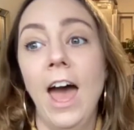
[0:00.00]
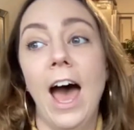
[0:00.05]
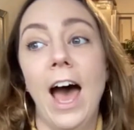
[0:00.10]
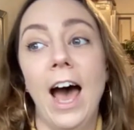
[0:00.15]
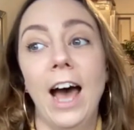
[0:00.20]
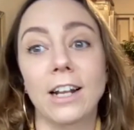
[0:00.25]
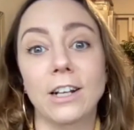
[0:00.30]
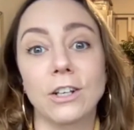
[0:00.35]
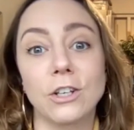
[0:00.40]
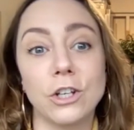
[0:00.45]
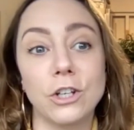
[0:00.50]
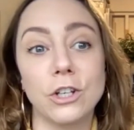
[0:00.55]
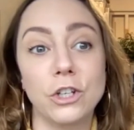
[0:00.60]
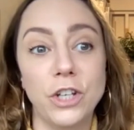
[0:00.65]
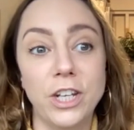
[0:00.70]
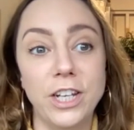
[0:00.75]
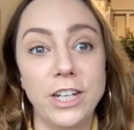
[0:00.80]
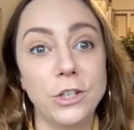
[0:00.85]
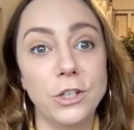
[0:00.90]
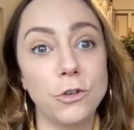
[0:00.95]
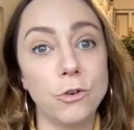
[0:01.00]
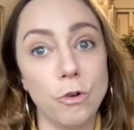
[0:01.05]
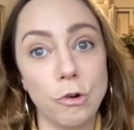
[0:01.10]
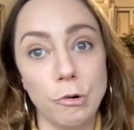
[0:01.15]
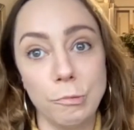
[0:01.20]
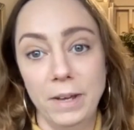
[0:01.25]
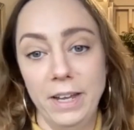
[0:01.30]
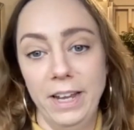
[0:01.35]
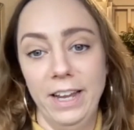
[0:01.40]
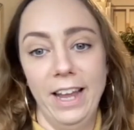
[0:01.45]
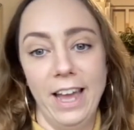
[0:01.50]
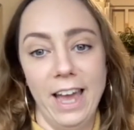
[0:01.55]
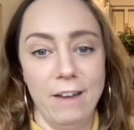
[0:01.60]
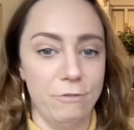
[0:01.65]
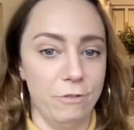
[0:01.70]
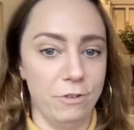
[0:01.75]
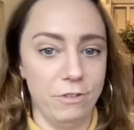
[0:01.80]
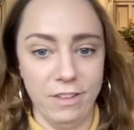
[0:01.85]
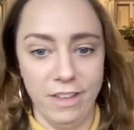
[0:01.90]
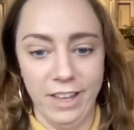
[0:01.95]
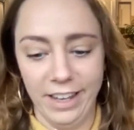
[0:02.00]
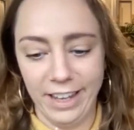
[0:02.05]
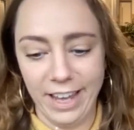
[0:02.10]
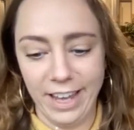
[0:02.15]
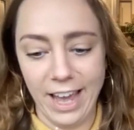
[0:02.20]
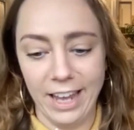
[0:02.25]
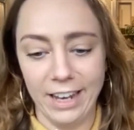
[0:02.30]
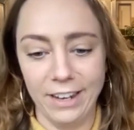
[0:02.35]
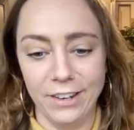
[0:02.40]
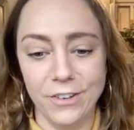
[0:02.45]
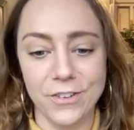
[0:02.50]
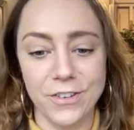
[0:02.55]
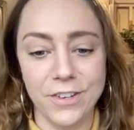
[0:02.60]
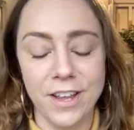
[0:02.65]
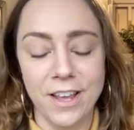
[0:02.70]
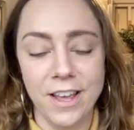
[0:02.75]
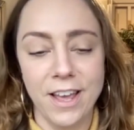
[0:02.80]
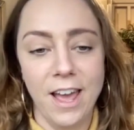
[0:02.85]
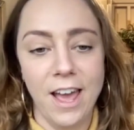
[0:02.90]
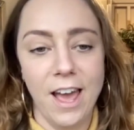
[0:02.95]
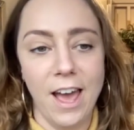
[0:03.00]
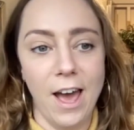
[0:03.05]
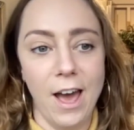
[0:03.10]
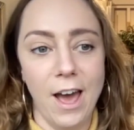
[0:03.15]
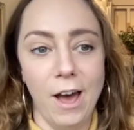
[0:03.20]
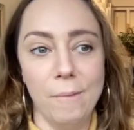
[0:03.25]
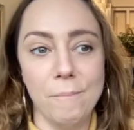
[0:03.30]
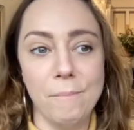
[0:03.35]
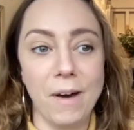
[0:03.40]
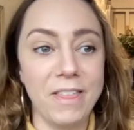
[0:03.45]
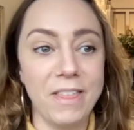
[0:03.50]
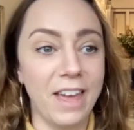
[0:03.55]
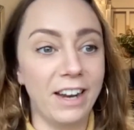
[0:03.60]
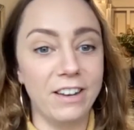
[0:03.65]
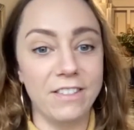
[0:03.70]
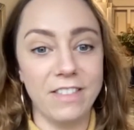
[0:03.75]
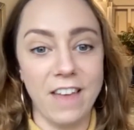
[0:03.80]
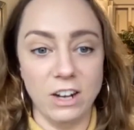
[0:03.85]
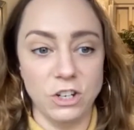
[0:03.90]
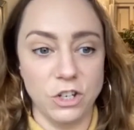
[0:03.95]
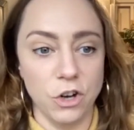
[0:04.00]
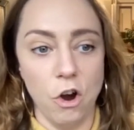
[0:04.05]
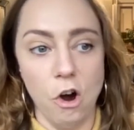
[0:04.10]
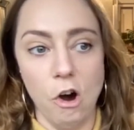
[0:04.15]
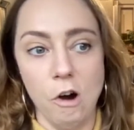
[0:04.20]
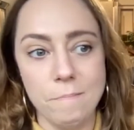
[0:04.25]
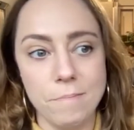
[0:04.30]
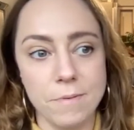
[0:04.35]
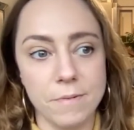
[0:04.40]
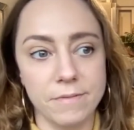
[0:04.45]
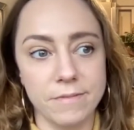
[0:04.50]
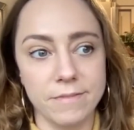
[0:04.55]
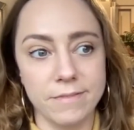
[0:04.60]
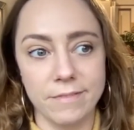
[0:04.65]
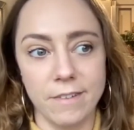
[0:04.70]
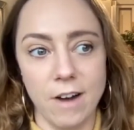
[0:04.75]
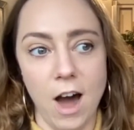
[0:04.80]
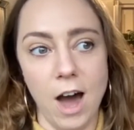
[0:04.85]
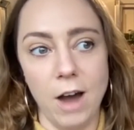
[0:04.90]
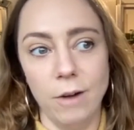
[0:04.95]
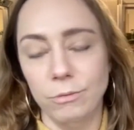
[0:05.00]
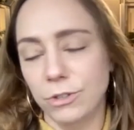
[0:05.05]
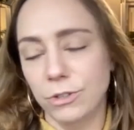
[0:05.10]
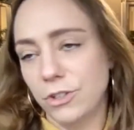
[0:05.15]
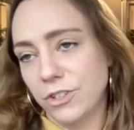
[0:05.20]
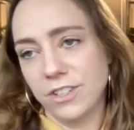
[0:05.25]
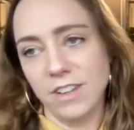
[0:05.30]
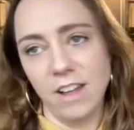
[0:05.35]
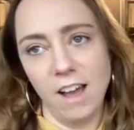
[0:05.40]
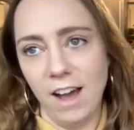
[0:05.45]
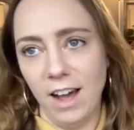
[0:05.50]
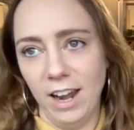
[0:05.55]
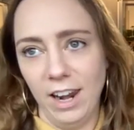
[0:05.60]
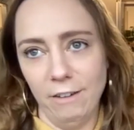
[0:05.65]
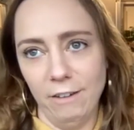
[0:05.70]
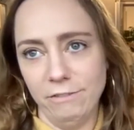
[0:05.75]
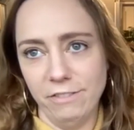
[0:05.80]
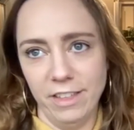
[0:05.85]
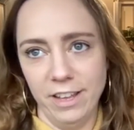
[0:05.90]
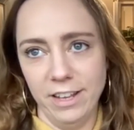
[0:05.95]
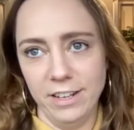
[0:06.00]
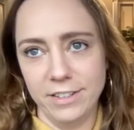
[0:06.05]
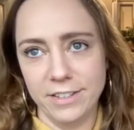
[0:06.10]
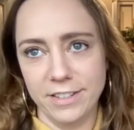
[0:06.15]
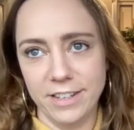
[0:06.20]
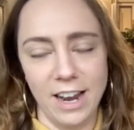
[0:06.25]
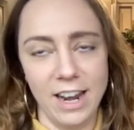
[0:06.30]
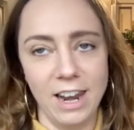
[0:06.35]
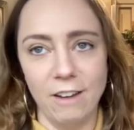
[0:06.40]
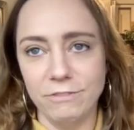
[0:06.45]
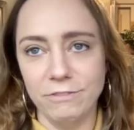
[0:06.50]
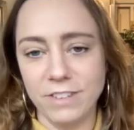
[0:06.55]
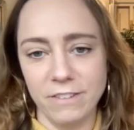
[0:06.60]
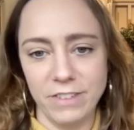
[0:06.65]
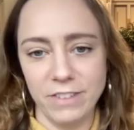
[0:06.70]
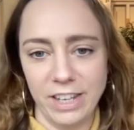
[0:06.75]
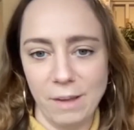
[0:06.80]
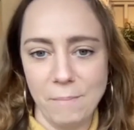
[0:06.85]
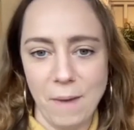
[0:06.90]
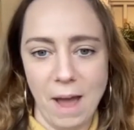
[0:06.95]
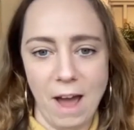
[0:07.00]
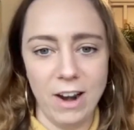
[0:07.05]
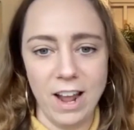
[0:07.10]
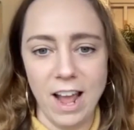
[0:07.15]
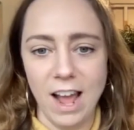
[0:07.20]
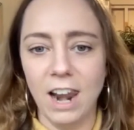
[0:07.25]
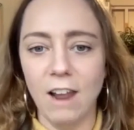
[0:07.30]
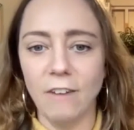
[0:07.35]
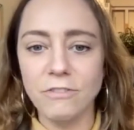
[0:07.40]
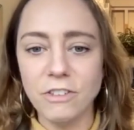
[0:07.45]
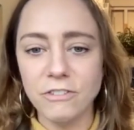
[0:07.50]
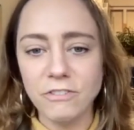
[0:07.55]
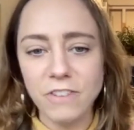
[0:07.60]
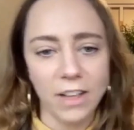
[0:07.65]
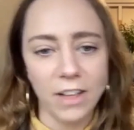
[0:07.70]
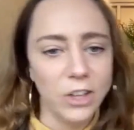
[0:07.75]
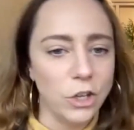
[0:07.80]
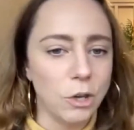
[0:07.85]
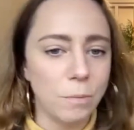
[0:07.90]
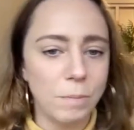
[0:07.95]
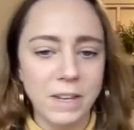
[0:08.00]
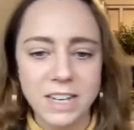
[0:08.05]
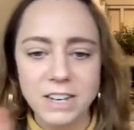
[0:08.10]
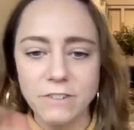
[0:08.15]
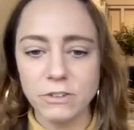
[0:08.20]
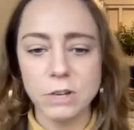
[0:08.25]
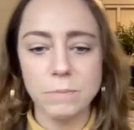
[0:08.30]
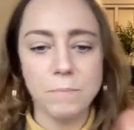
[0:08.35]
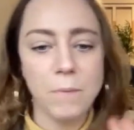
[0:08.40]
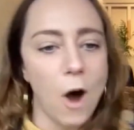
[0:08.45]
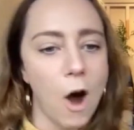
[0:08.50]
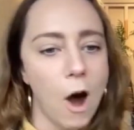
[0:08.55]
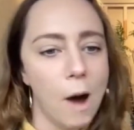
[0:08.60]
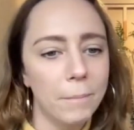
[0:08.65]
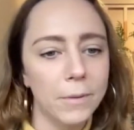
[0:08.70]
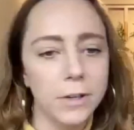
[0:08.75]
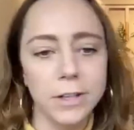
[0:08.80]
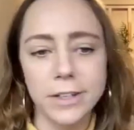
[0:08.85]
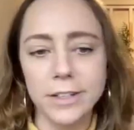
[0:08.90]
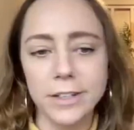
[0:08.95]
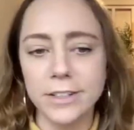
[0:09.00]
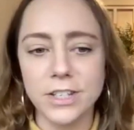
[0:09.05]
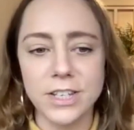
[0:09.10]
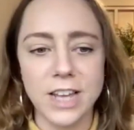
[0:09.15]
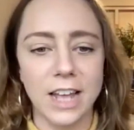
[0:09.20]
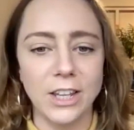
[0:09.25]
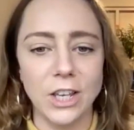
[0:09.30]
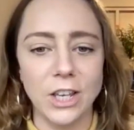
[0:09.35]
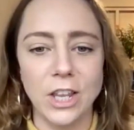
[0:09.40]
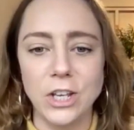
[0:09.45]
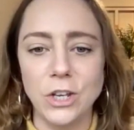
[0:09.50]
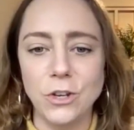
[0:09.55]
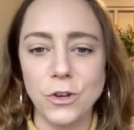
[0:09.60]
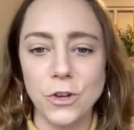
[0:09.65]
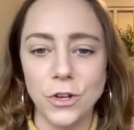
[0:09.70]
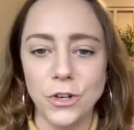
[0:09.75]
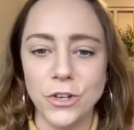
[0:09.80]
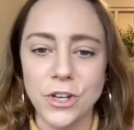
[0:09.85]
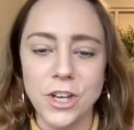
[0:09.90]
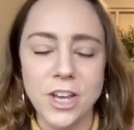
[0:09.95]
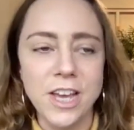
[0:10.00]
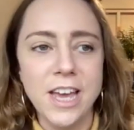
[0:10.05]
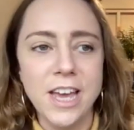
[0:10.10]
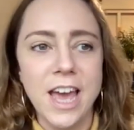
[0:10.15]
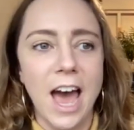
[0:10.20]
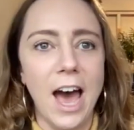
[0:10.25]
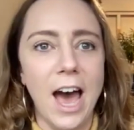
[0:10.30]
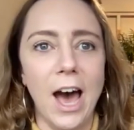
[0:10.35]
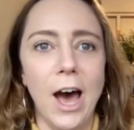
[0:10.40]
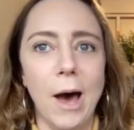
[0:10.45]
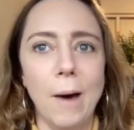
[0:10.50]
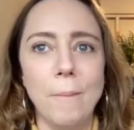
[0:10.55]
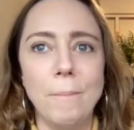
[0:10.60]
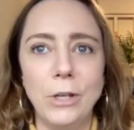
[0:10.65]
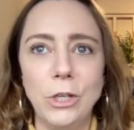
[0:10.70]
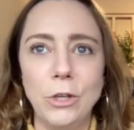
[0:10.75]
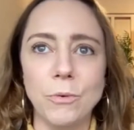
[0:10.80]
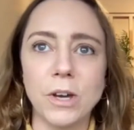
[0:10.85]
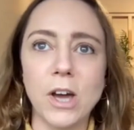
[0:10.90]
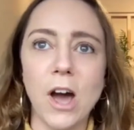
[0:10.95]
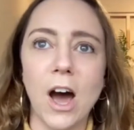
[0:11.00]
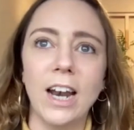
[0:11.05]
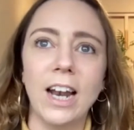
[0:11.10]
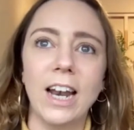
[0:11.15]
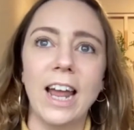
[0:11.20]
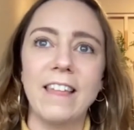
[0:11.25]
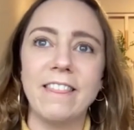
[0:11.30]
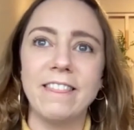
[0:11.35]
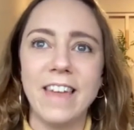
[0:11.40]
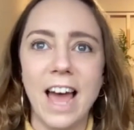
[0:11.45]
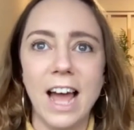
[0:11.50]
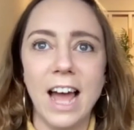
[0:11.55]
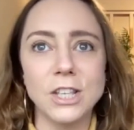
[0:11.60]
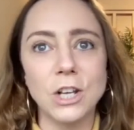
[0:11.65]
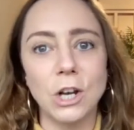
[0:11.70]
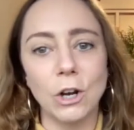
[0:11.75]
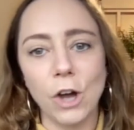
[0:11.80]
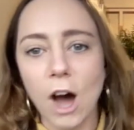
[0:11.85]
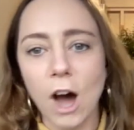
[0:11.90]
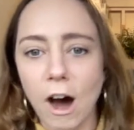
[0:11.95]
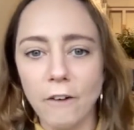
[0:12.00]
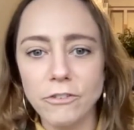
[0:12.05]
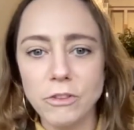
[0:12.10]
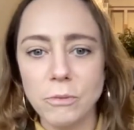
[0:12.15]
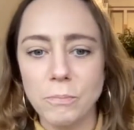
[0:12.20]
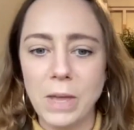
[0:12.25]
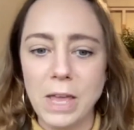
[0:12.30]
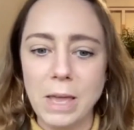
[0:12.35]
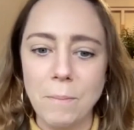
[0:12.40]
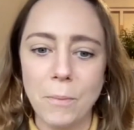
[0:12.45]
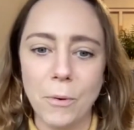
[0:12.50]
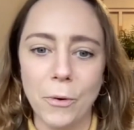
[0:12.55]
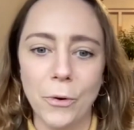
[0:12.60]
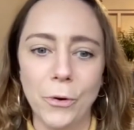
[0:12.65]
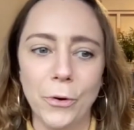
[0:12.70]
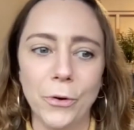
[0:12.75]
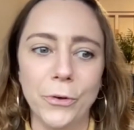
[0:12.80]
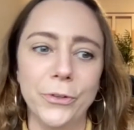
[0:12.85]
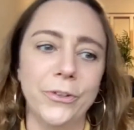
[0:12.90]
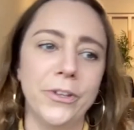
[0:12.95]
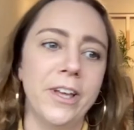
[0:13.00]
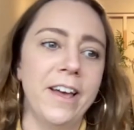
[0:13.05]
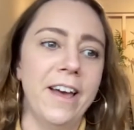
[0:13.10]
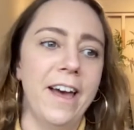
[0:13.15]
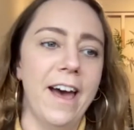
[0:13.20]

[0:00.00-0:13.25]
and she taught me everything. And by the end of that job, I was just like, I love this, and I loved everything about it. I loved the fact that you could be in different departments, and then you could, but you were kind of like there to look after people.